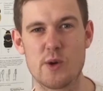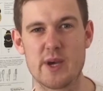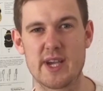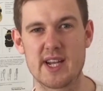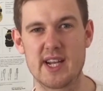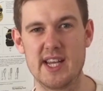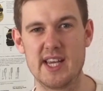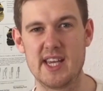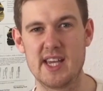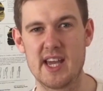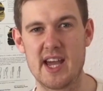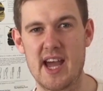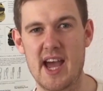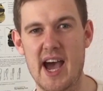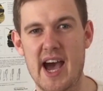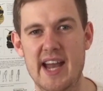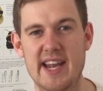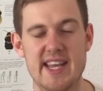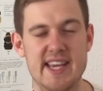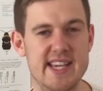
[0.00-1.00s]
quickly
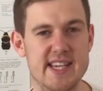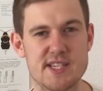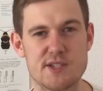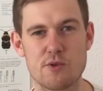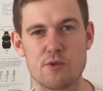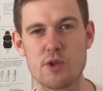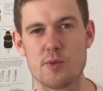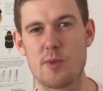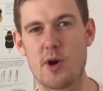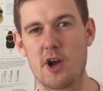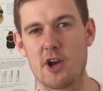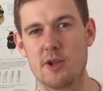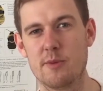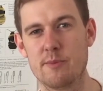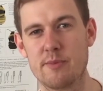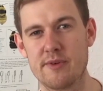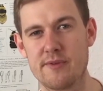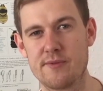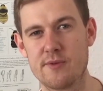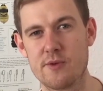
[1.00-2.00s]
and eats all the
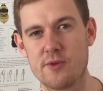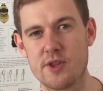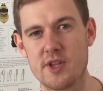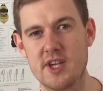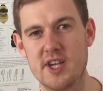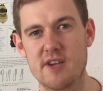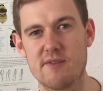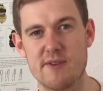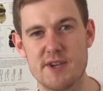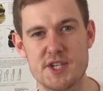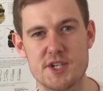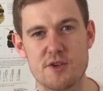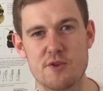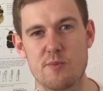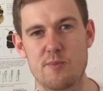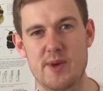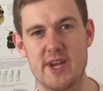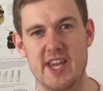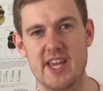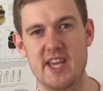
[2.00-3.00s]
pollen before the
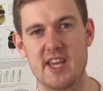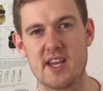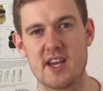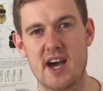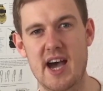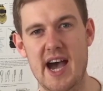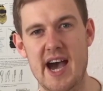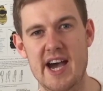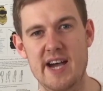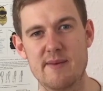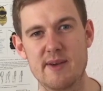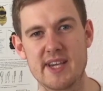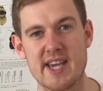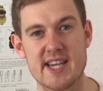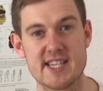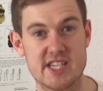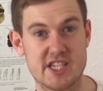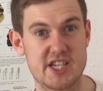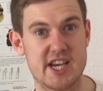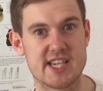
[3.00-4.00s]
original bee
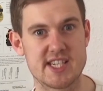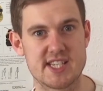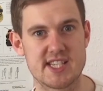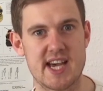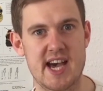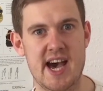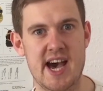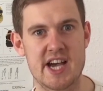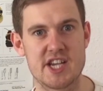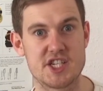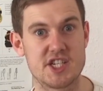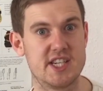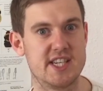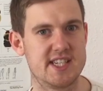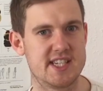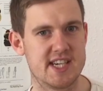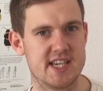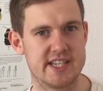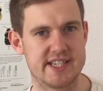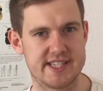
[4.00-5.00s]
gets a chance to hatch and
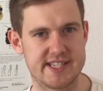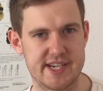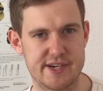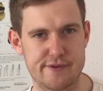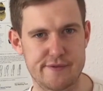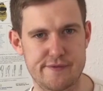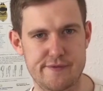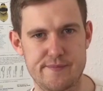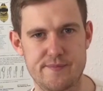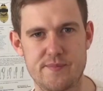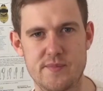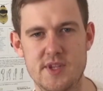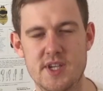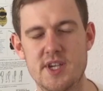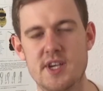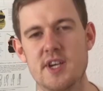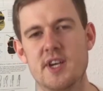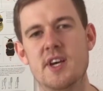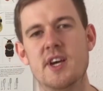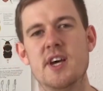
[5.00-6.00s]
eat it itself.
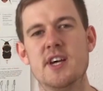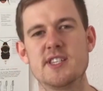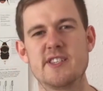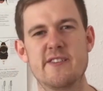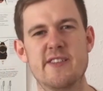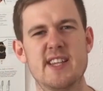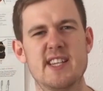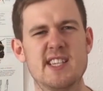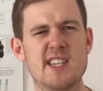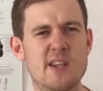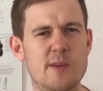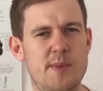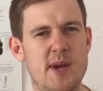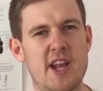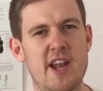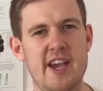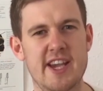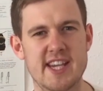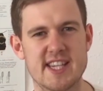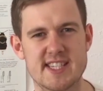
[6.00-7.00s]
So it's a little
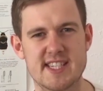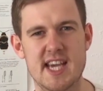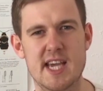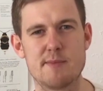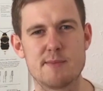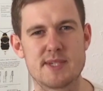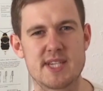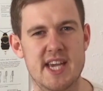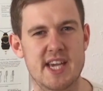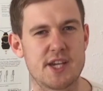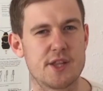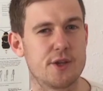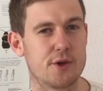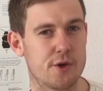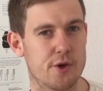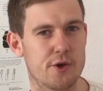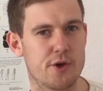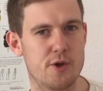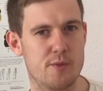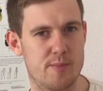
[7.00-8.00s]
bit like its namesake, the
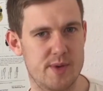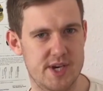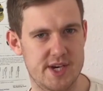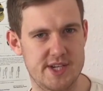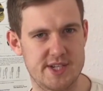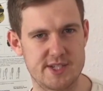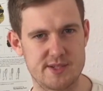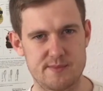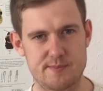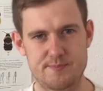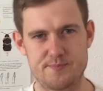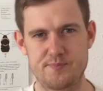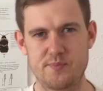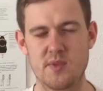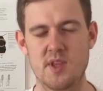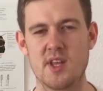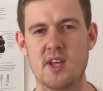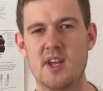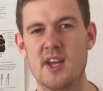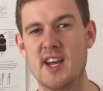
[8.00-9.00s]
cuckoo bird.
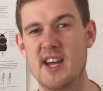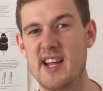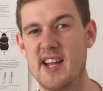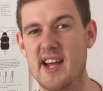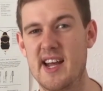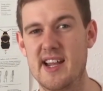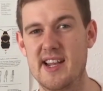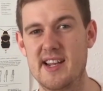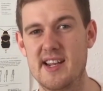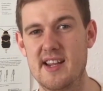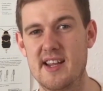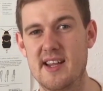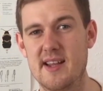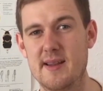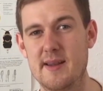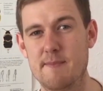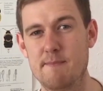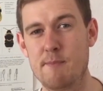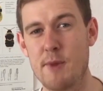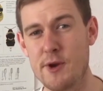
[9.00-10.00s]

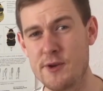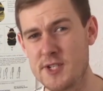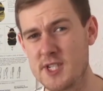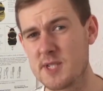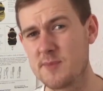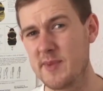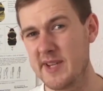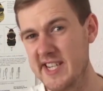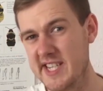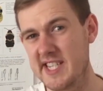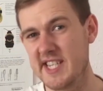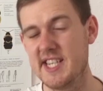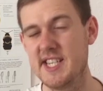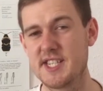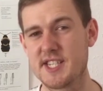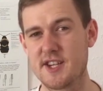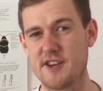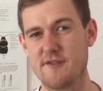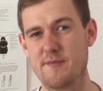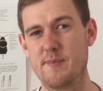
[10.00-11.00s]
Most
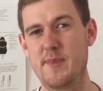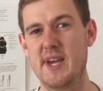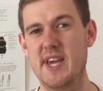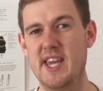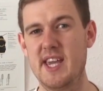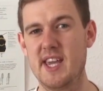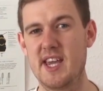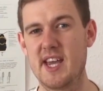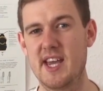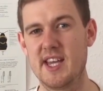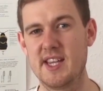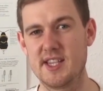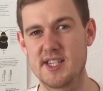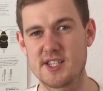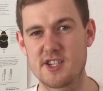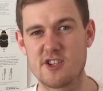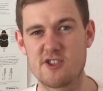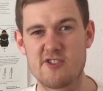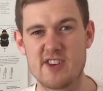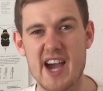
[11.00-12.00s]
species of bee in
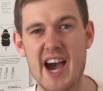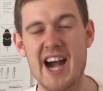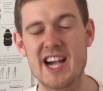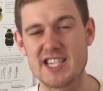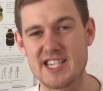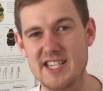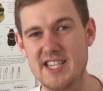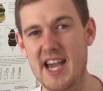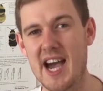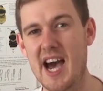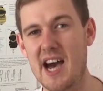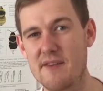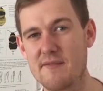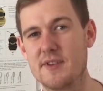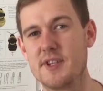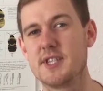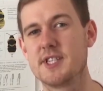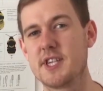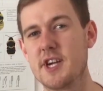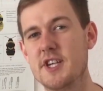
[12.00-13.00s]
this country actually
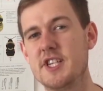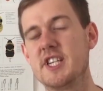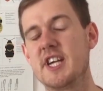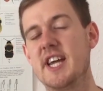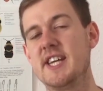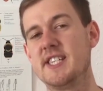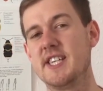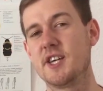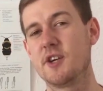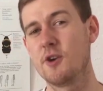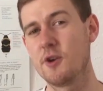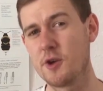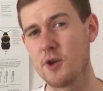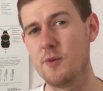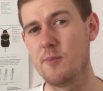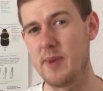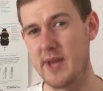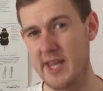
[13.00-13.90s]
have an associated cuckoo